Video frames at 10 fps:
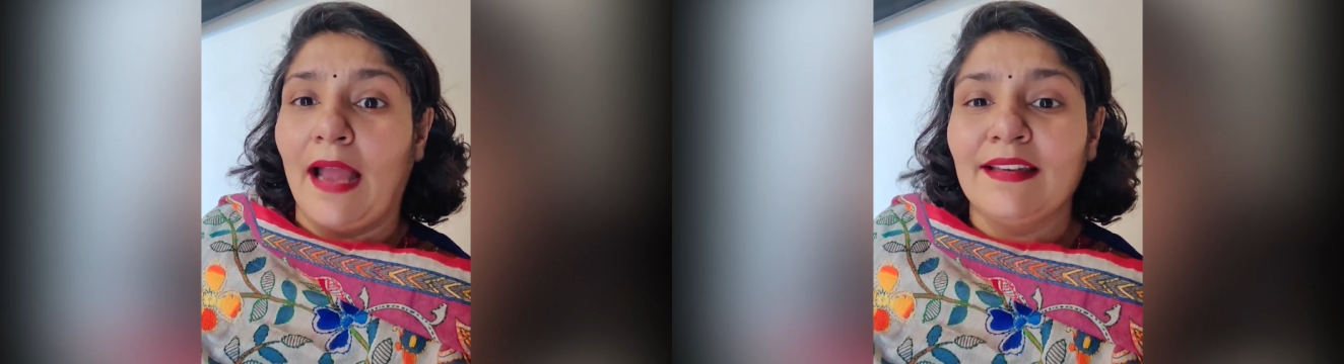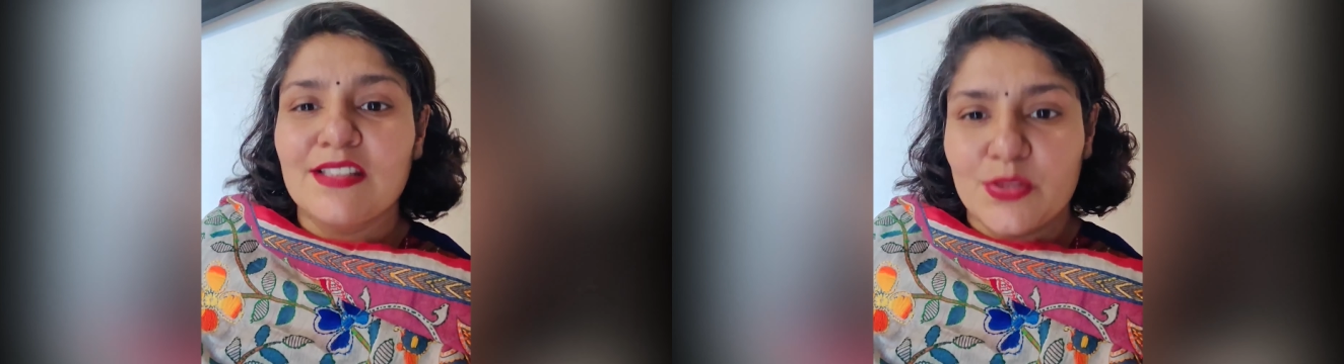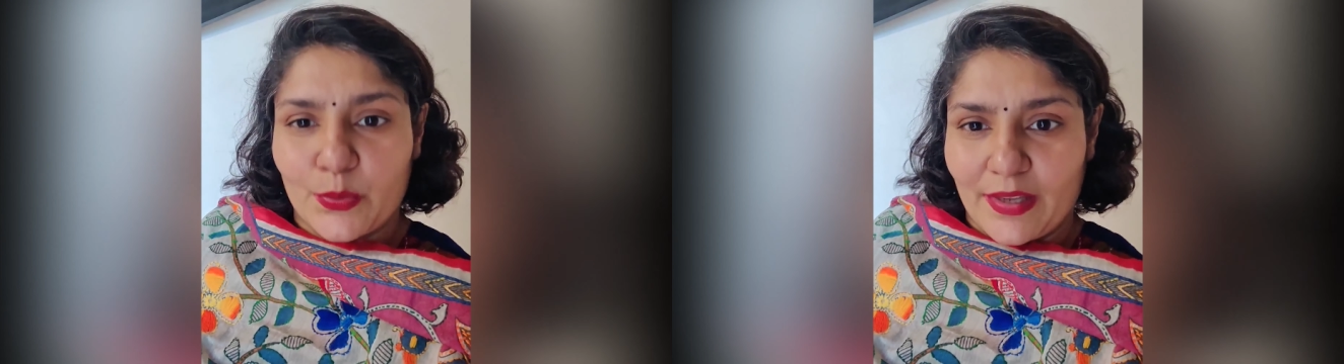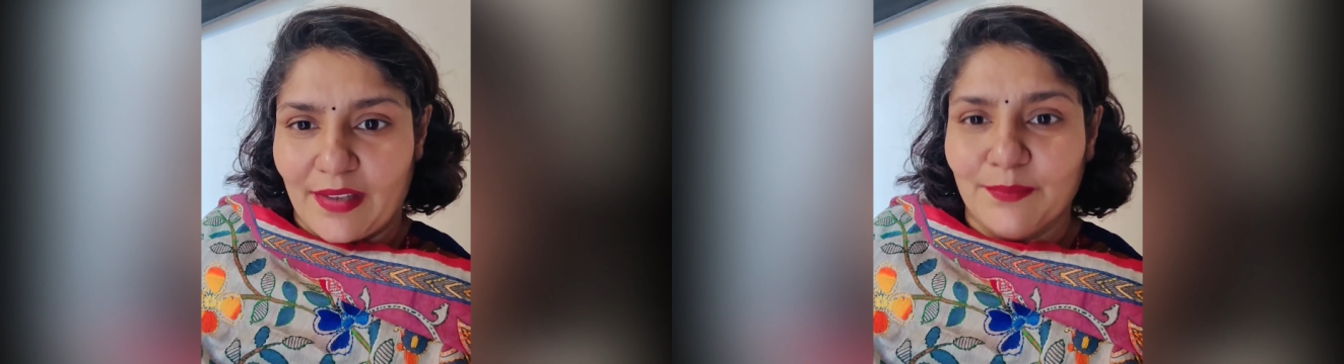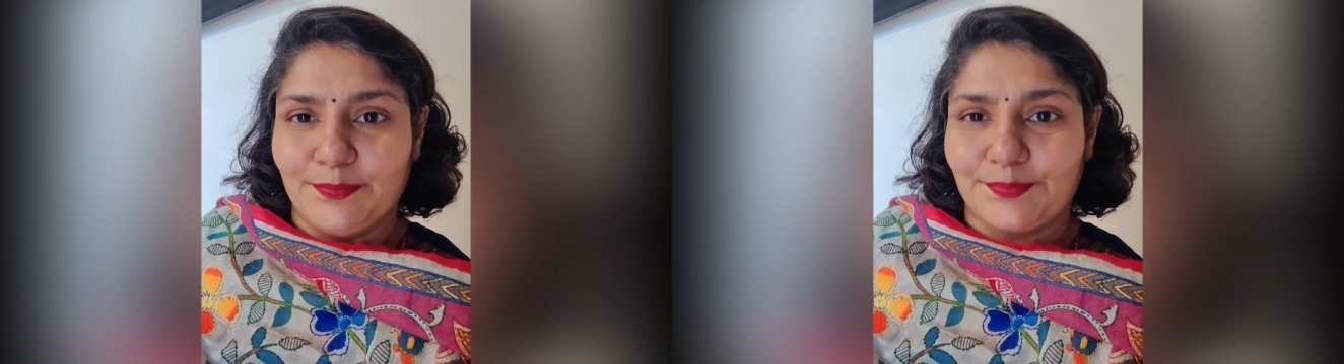And it's
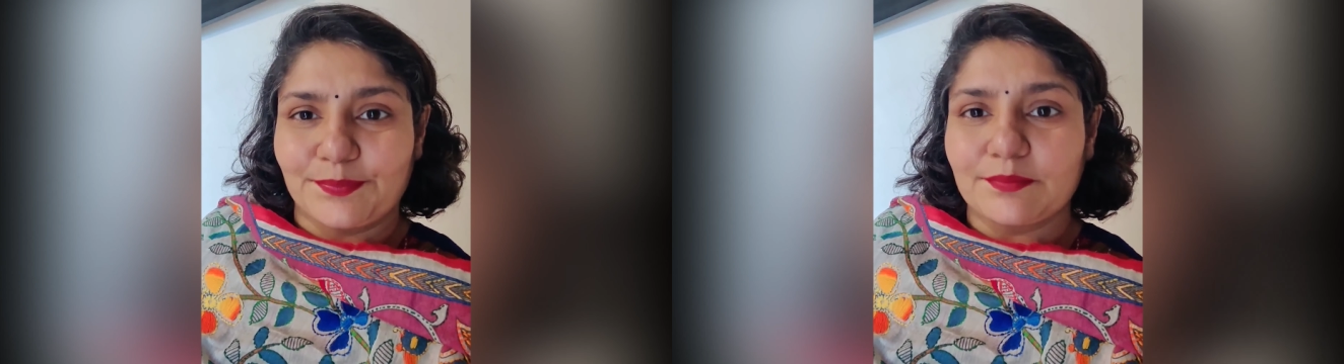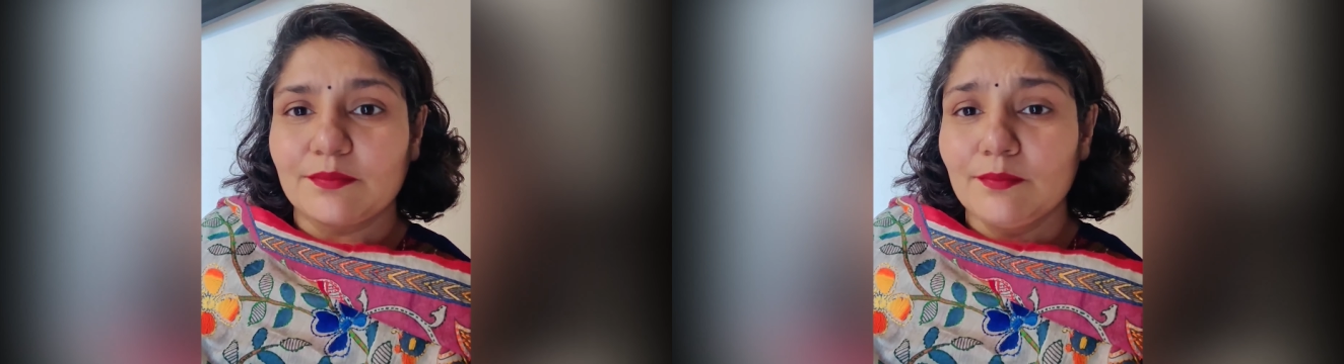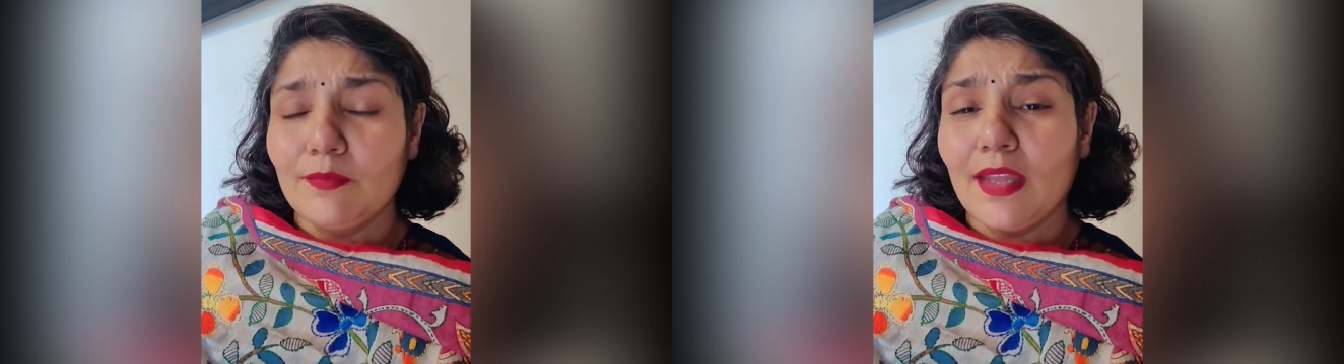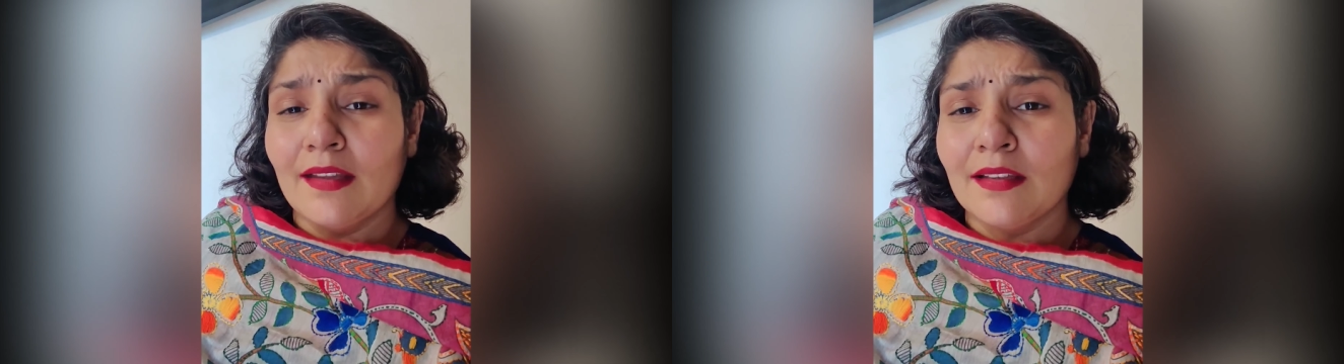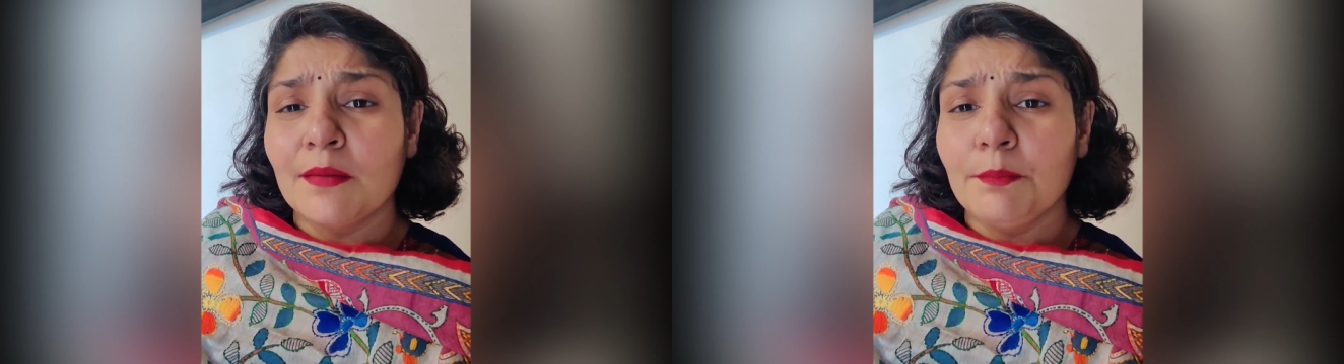okay
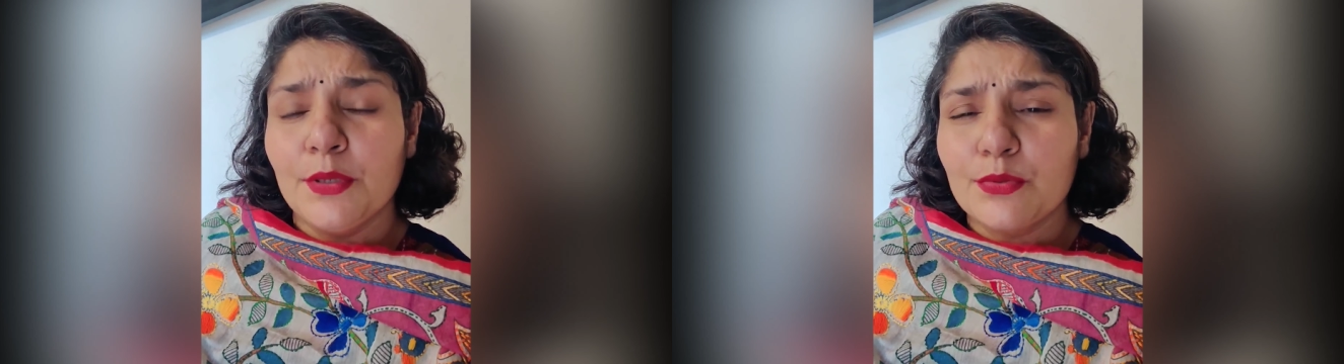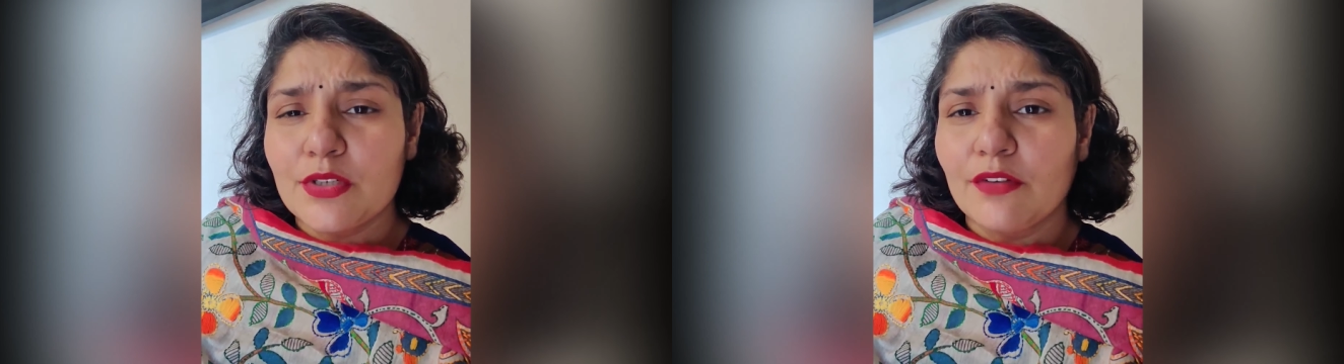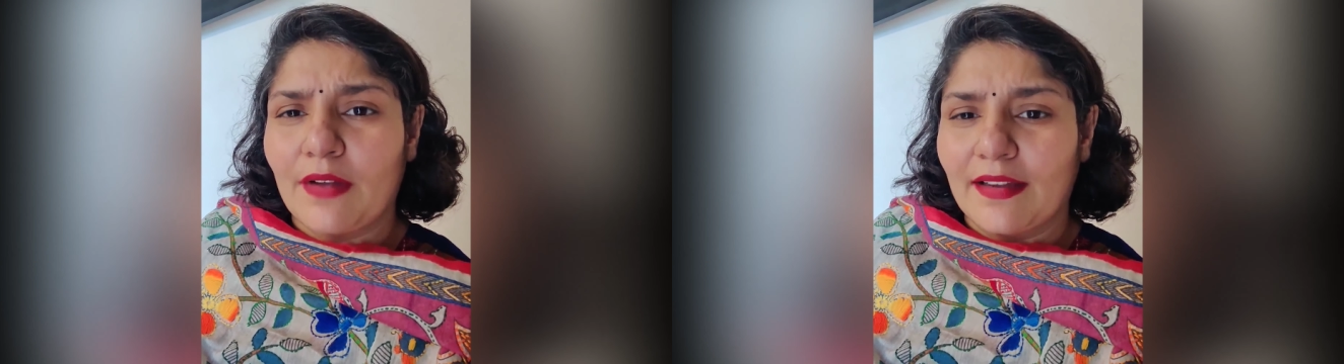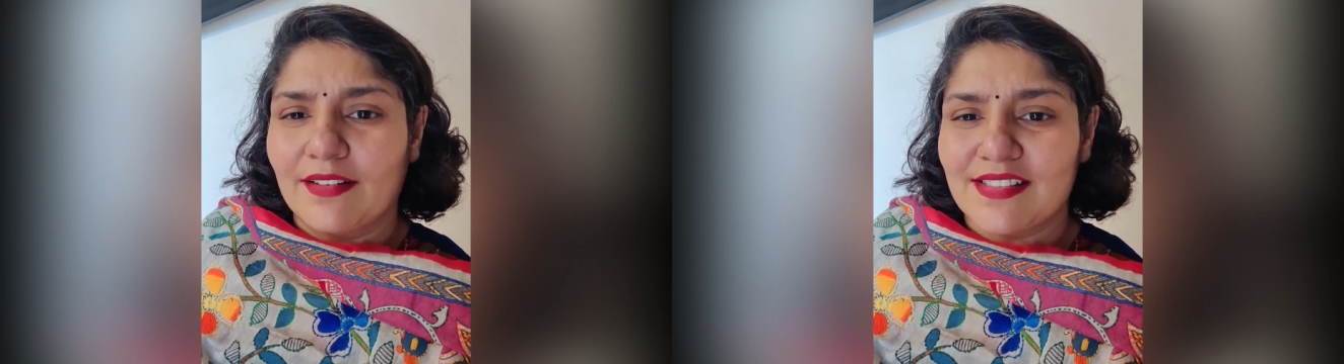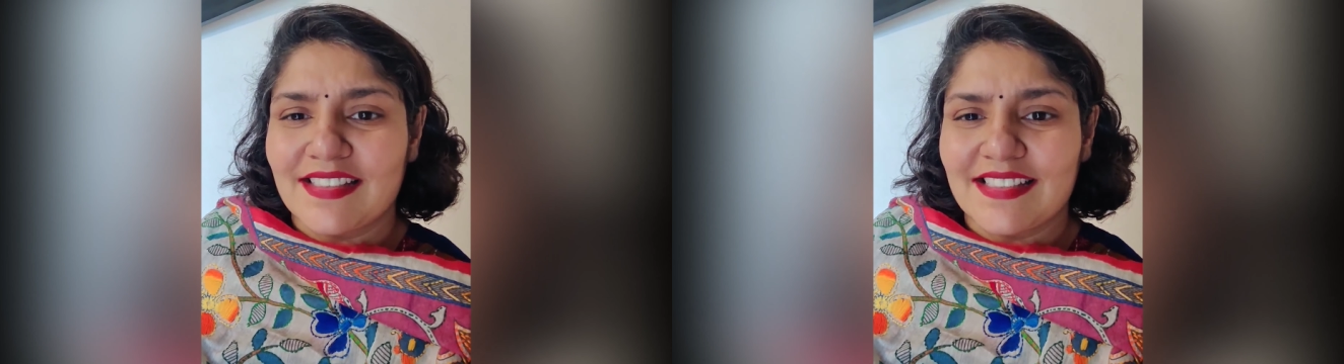the beauty of
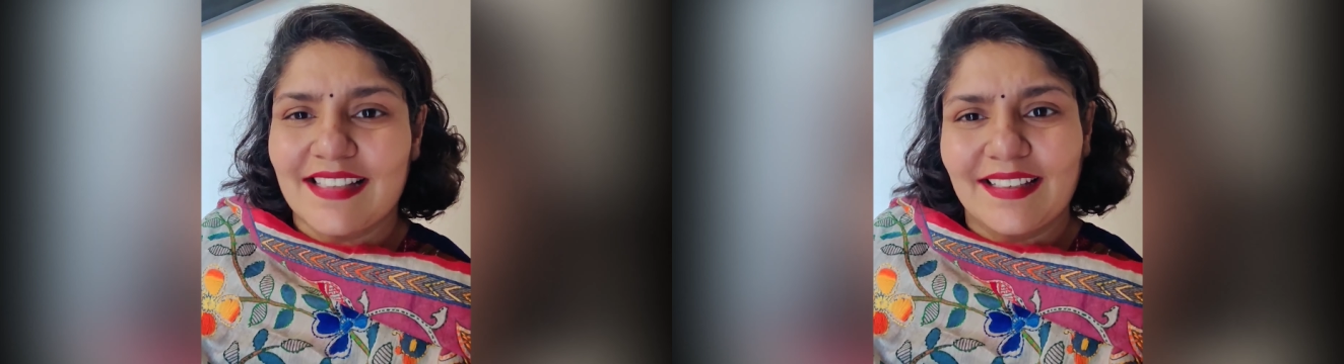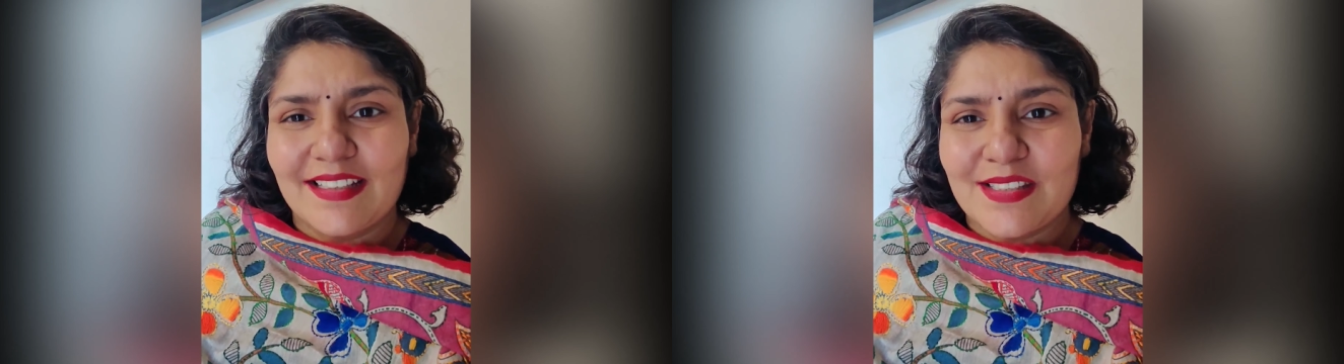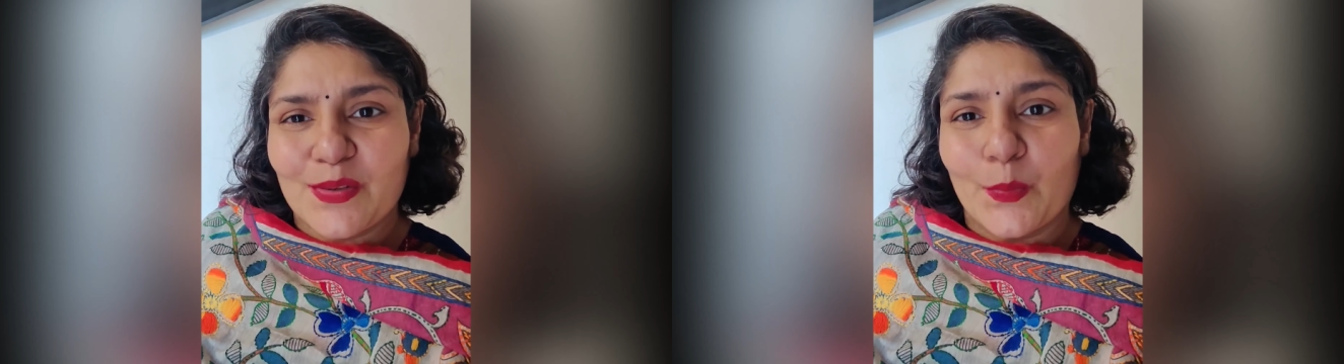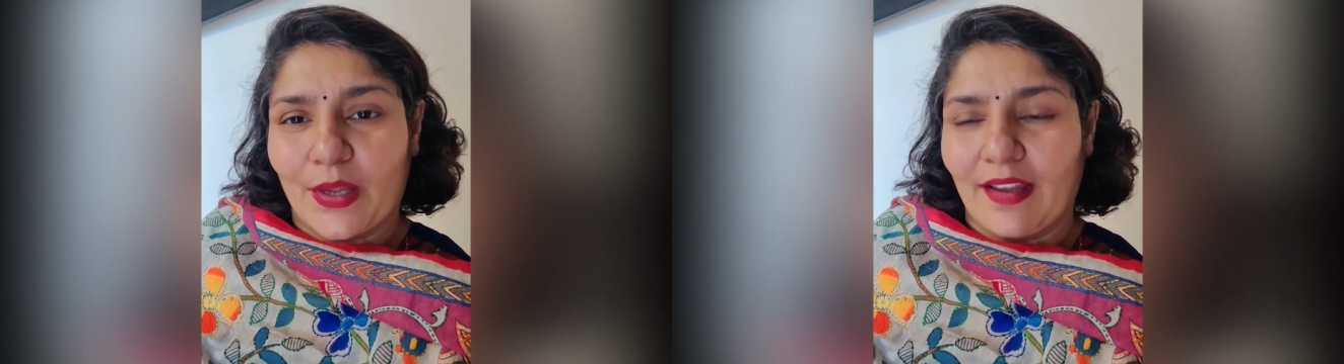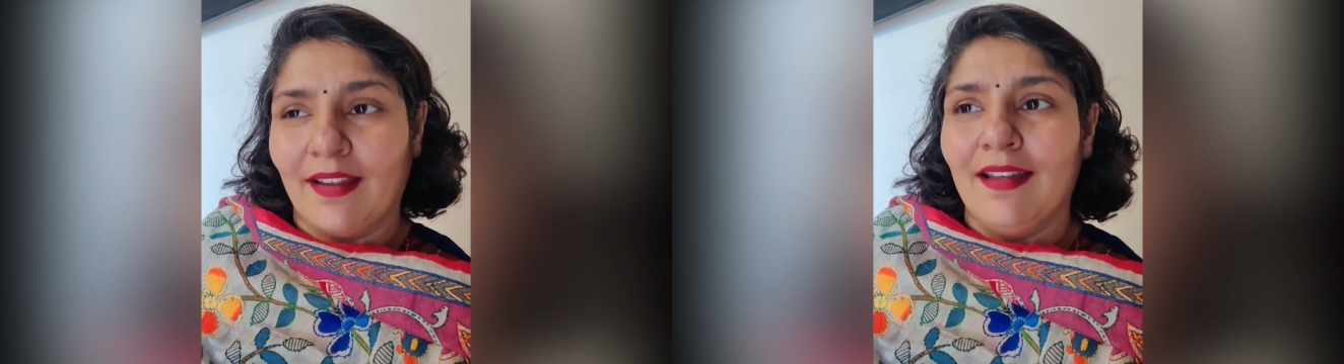IRC is that it's
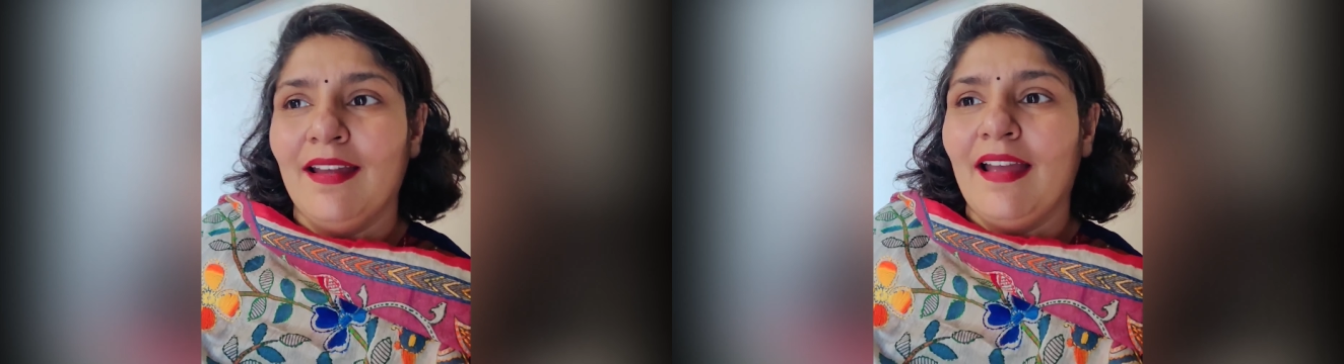okay